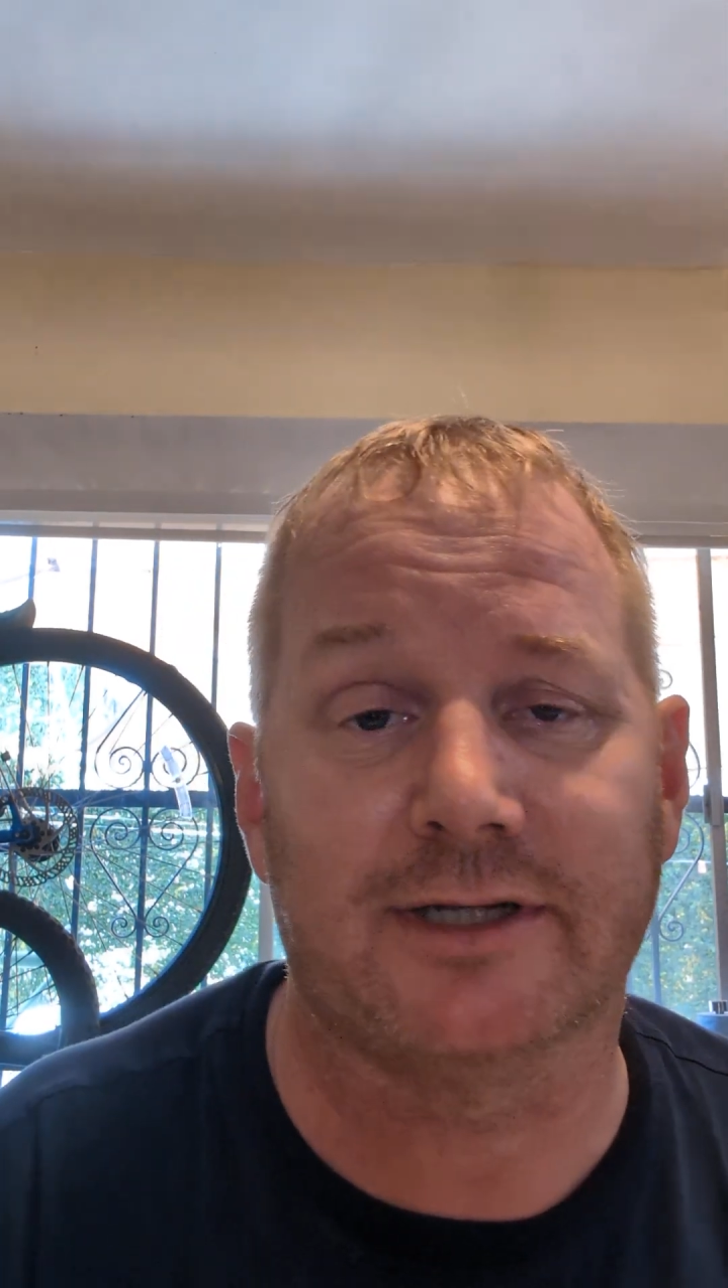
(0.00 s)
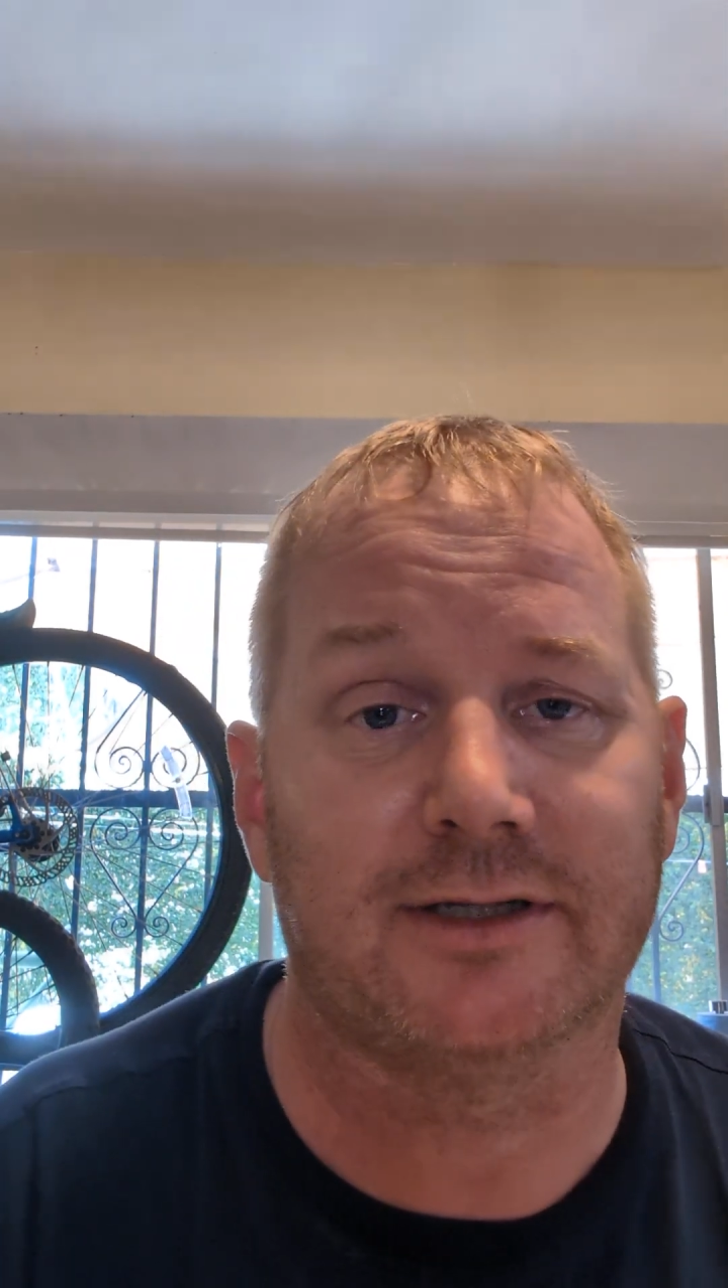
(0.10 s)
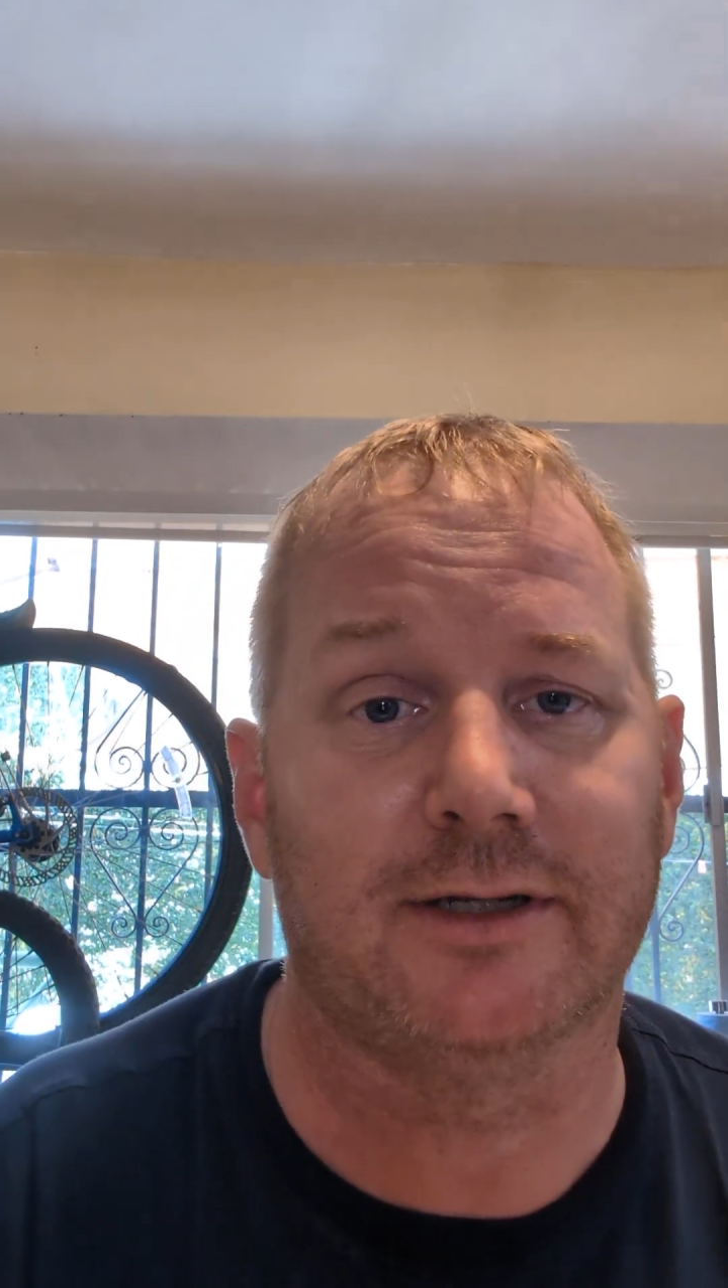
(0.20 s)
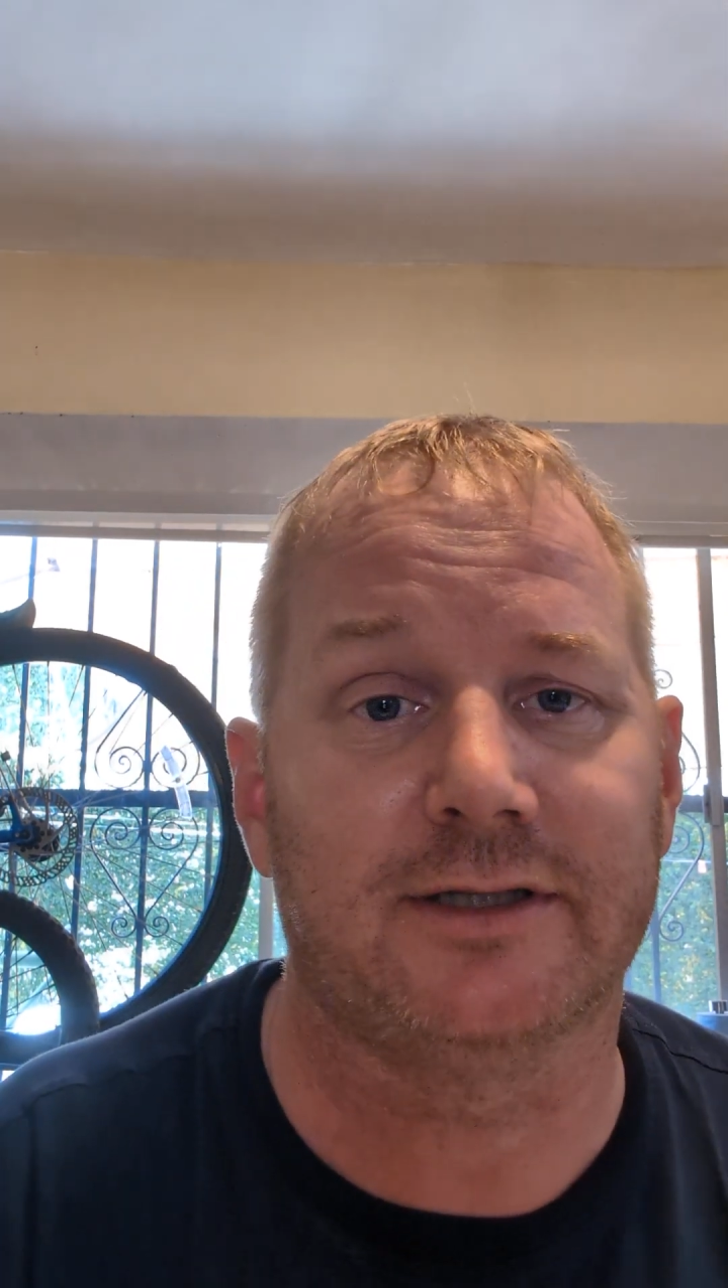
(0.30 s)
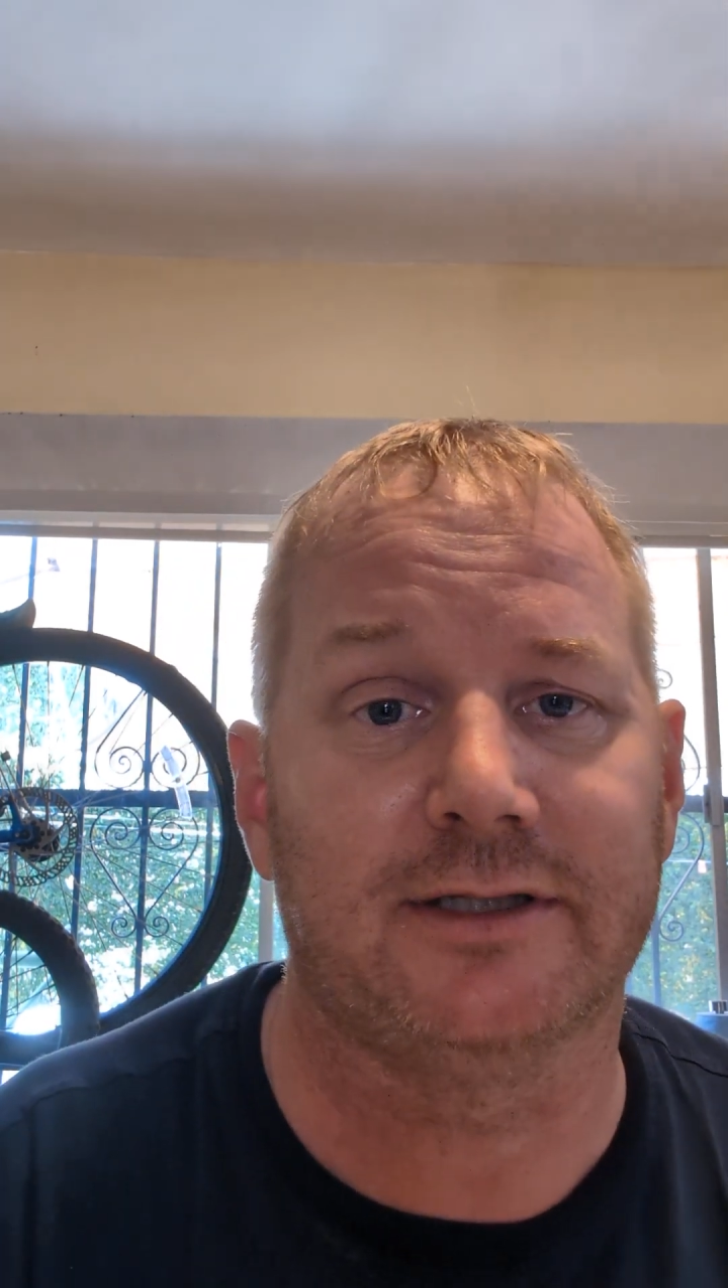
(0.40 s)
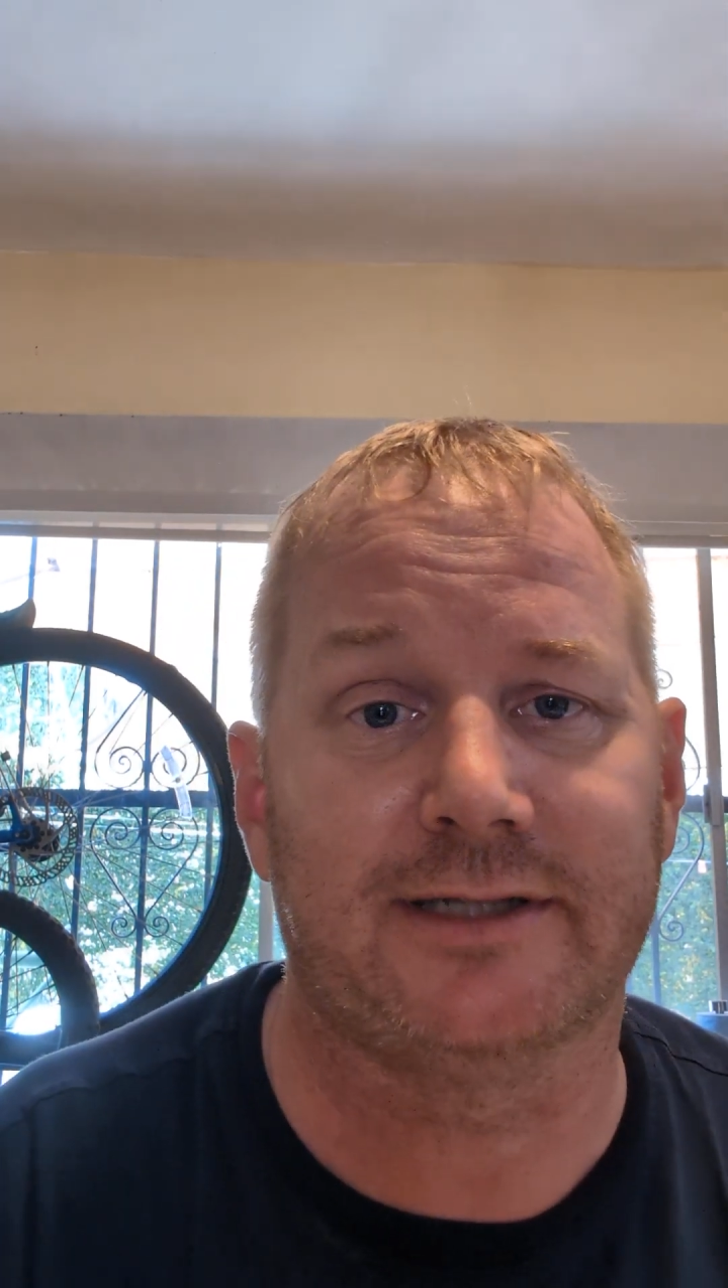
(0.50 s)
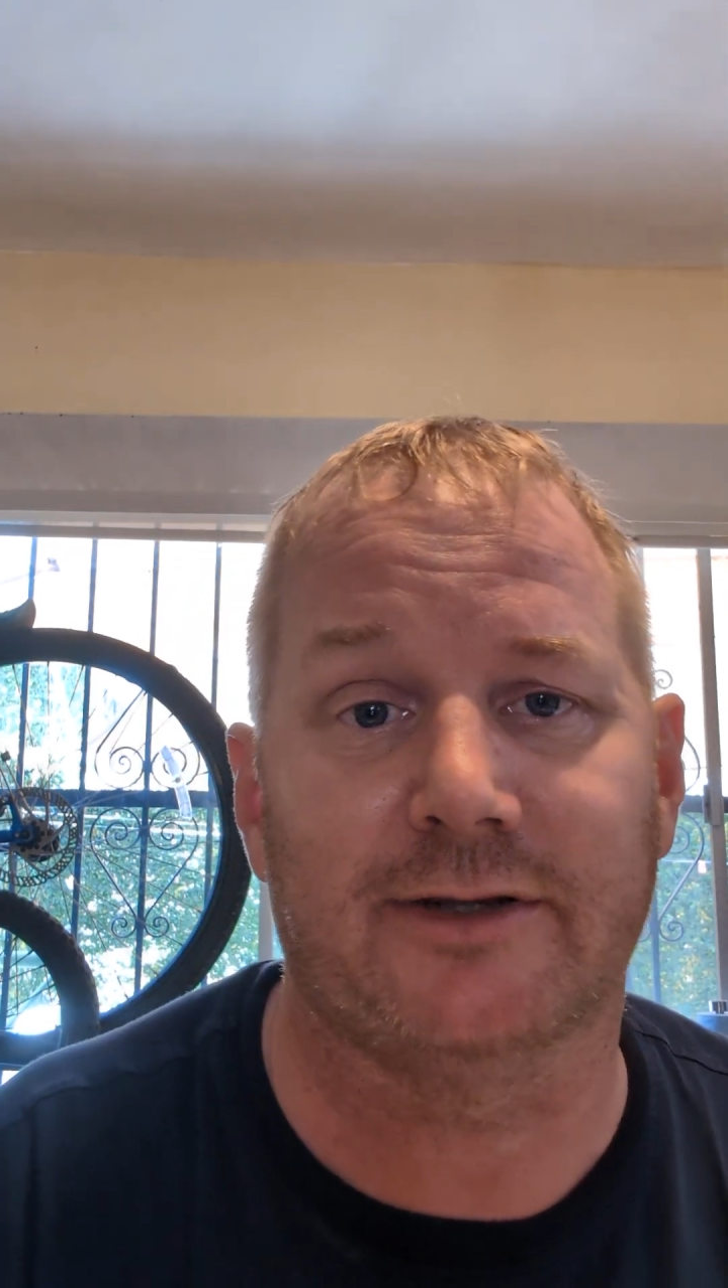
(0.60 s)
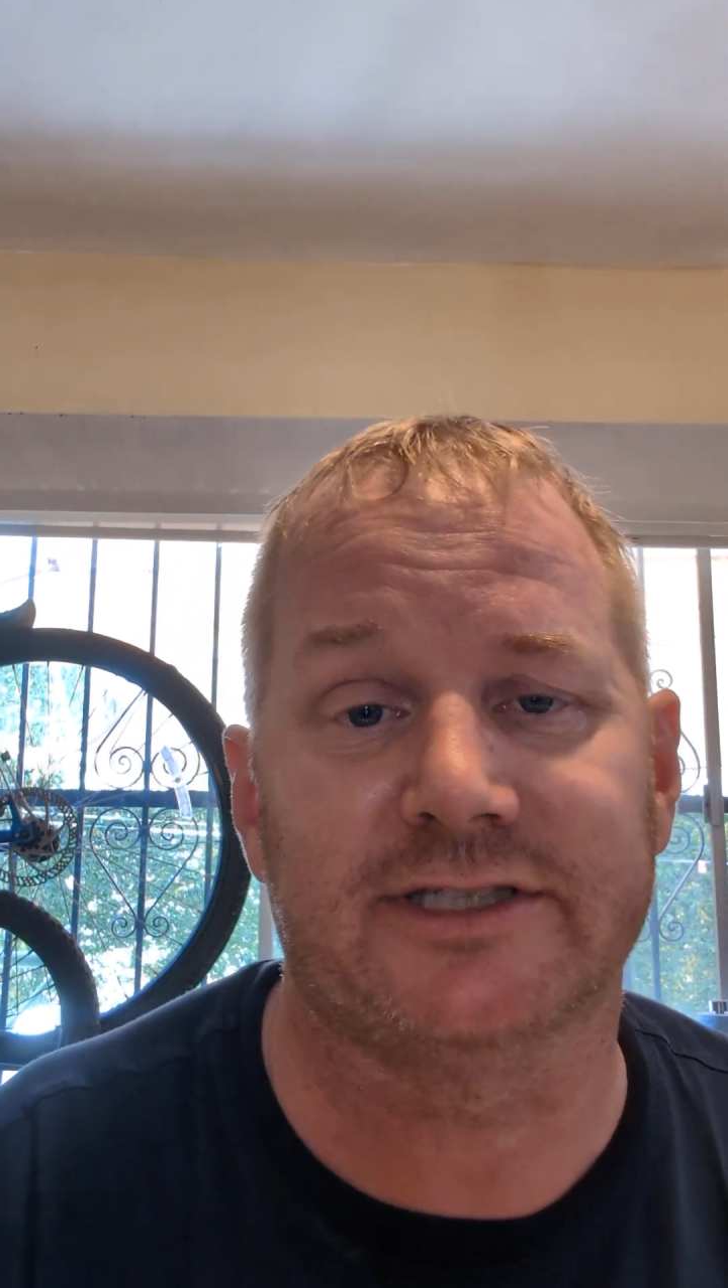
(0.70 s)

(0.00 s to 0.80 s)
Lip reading: to tell